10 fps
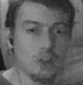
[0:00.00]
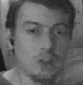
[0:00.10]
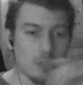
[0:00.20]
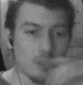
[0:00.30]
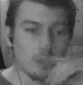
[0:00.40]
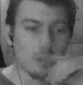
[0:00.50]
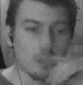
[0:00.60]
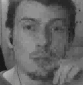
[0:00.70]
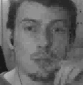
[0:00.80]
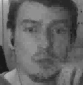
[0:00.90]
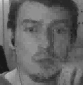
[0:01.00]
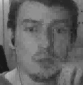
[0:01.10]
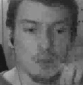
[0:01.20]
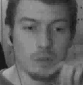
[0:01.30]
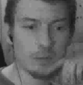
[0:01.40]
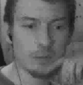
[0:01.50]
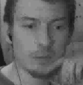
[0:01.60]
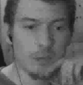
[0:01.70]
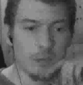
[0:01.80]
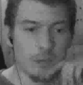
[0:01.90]
people to do.
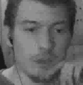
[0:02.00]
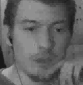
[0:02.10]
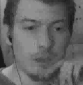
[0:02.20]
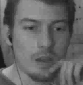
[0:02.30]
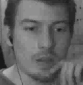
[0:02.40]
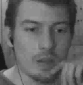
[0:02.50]
Um,